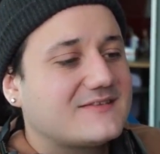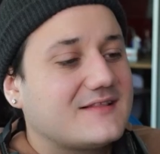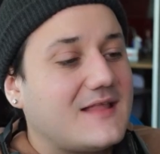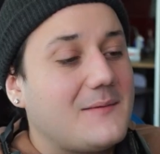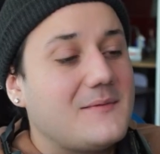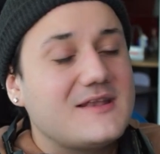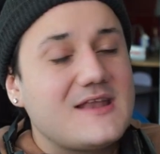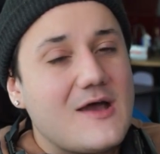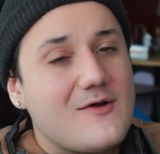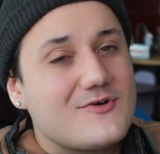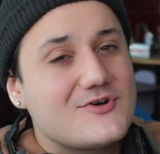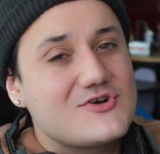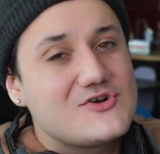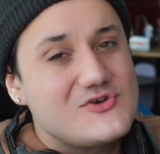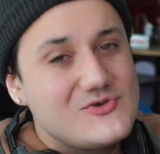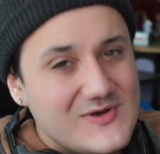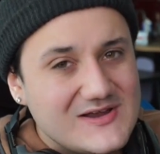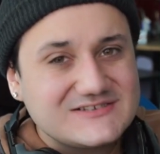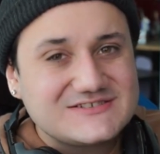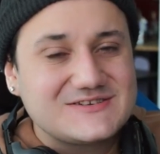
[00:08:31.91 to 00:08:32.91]
Let me know
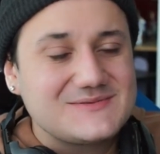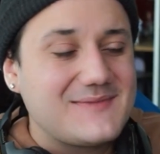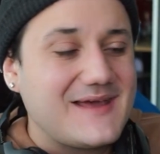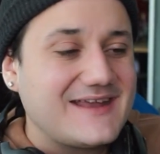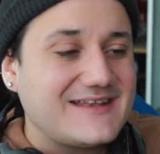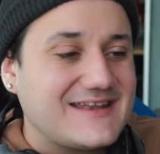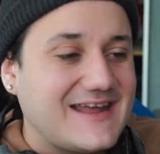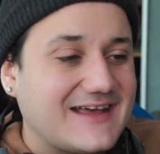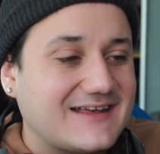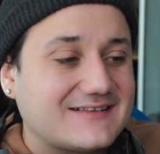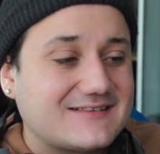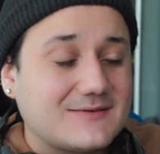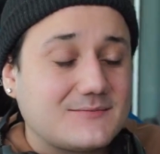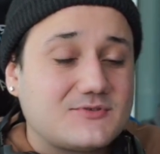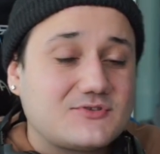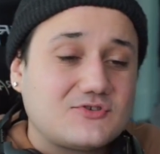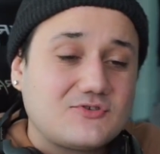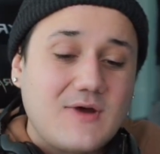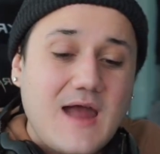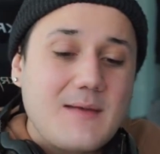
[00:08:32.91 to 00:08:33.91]
who I should make next.
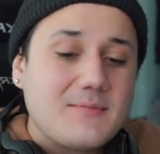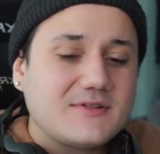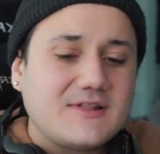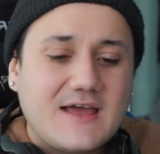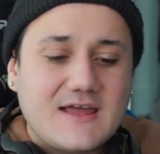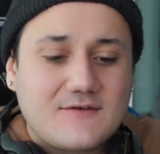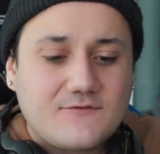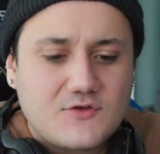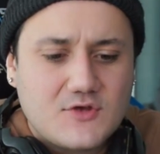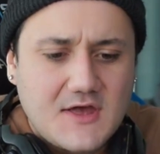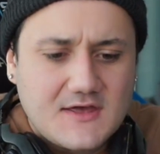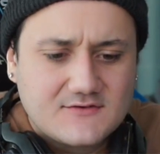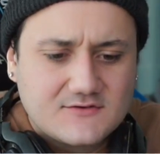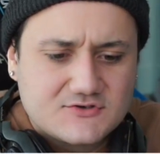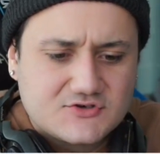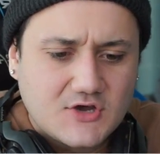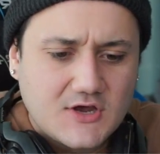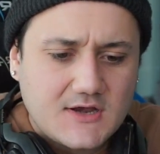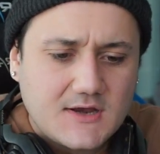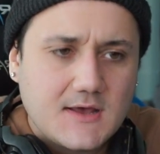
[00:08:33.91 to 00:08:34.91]
Subscribe and like if you guys
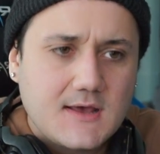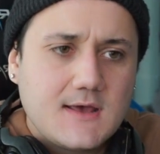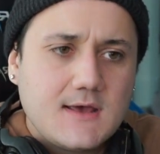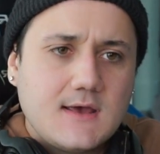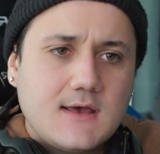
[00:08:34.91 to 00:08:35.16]
enjoyed.